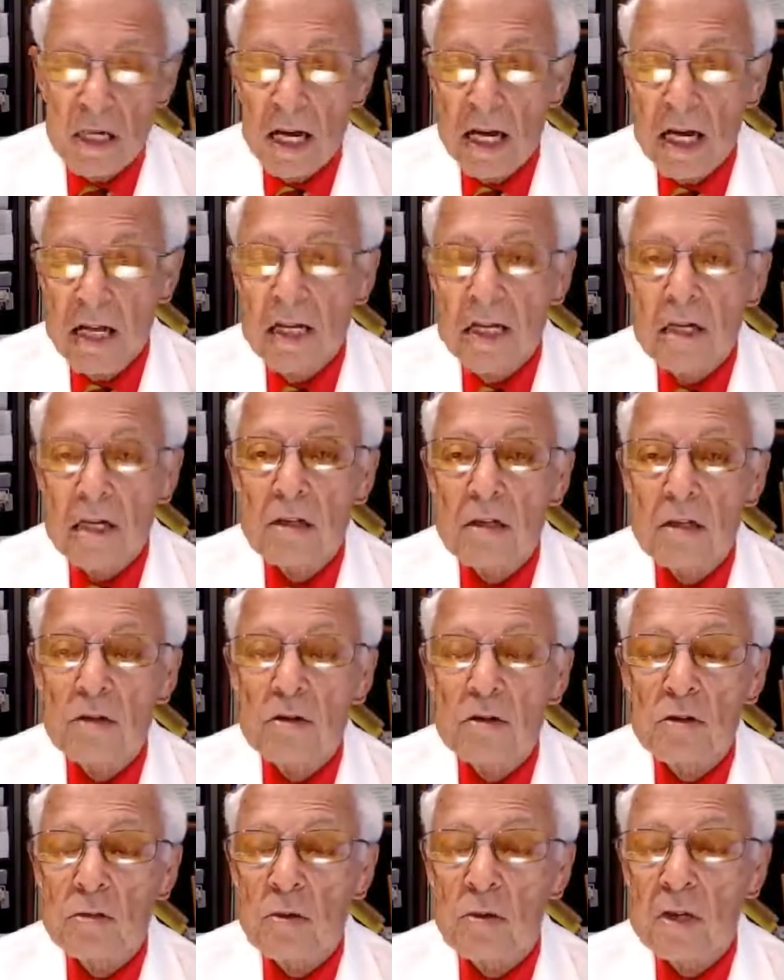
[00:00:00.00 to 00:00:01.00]
any
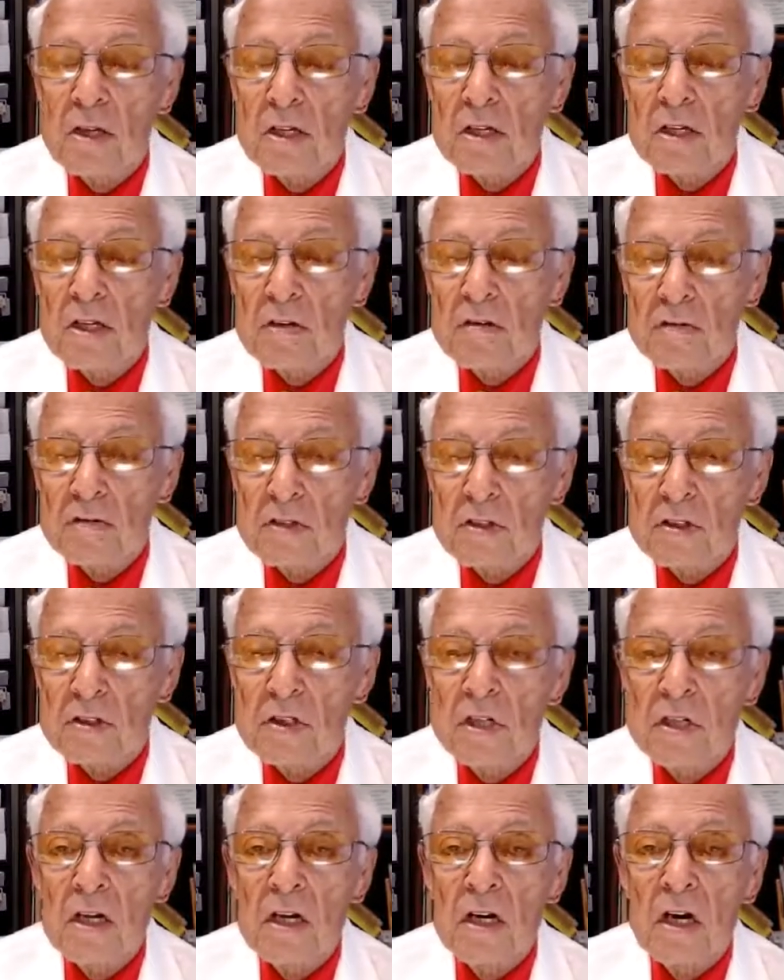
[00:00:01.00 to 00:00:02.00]
close relatives
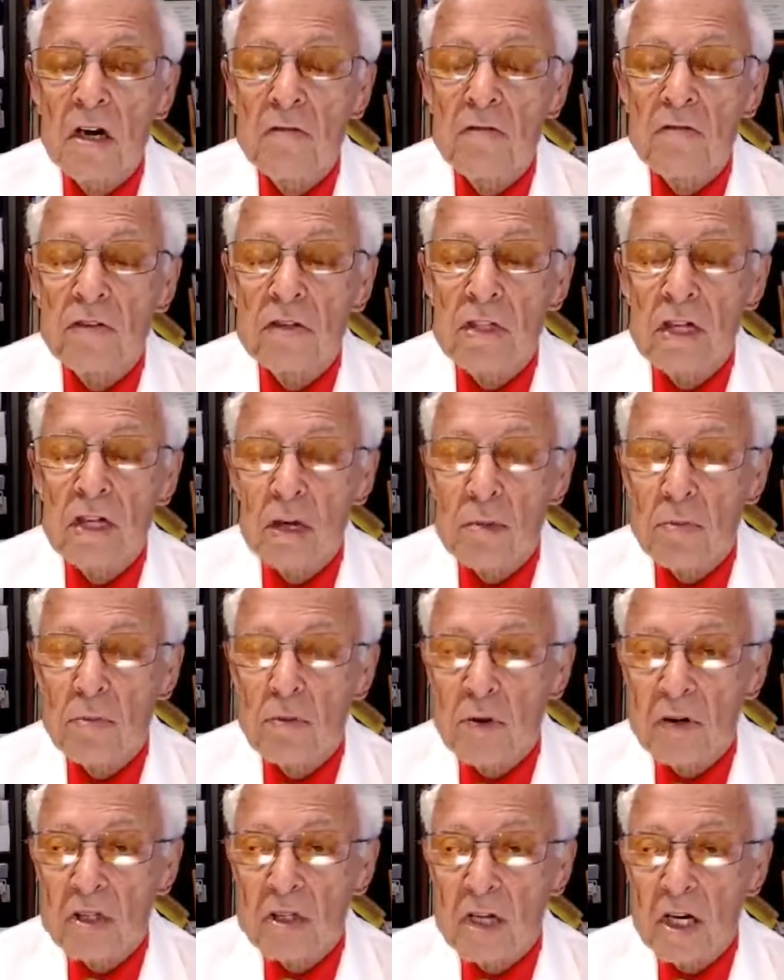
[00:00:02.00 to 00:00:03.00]
of a type
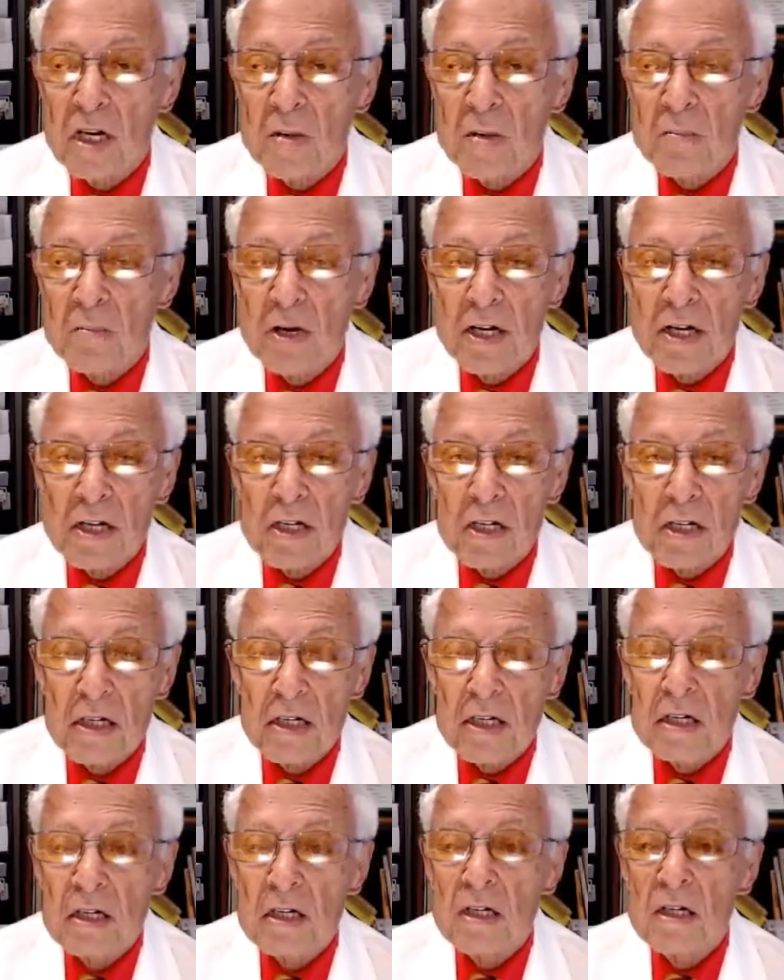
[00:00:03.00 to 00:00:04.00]
1 diabetic
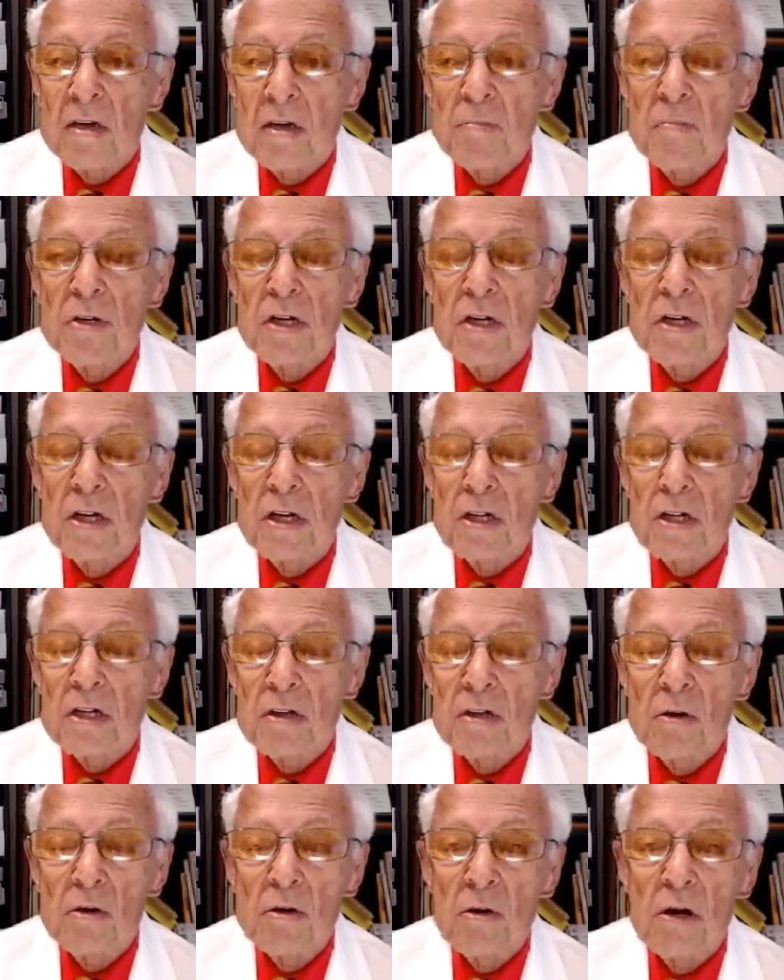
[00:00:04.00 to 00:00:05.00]
be on a
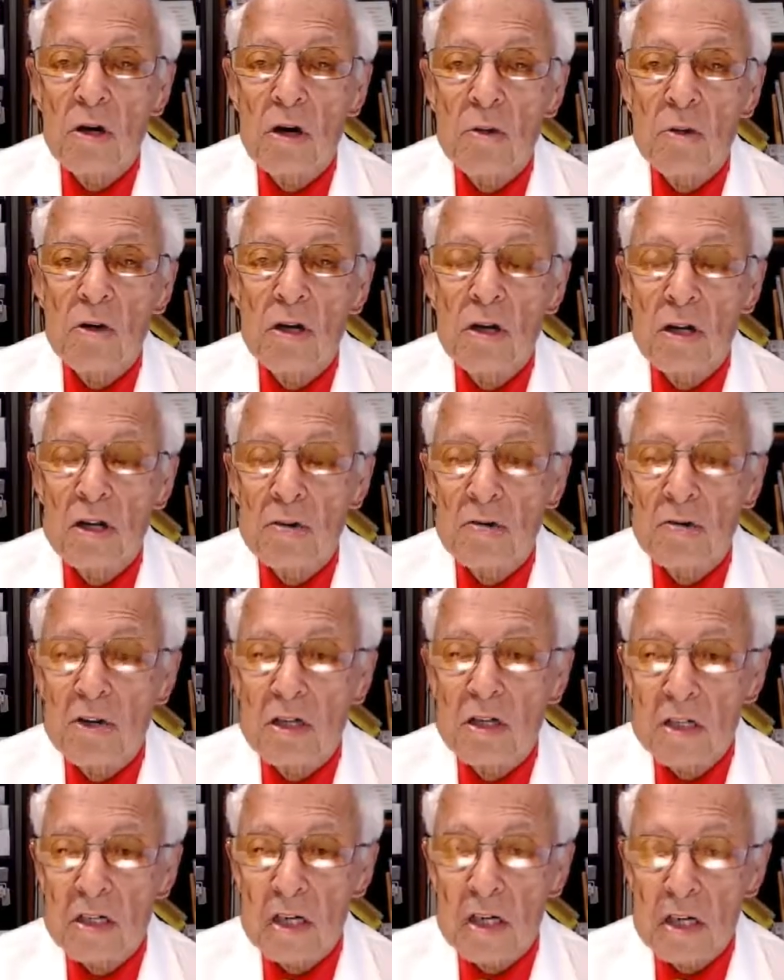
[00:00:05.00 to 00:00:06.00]
low
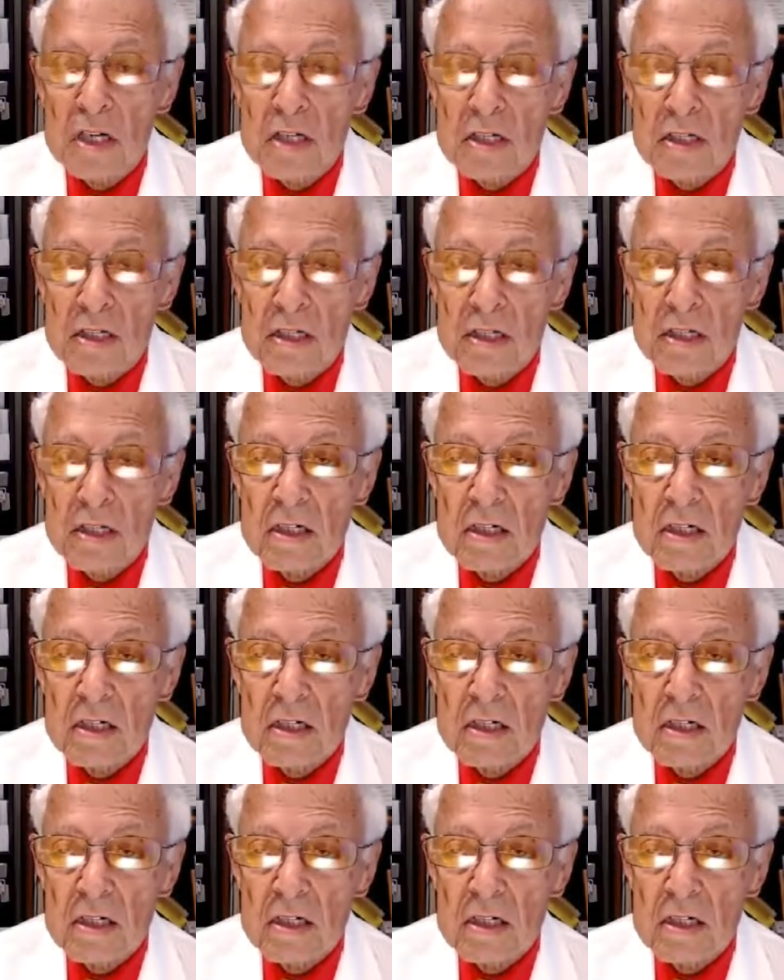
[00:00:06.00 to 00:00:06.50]
carbohydrate diet.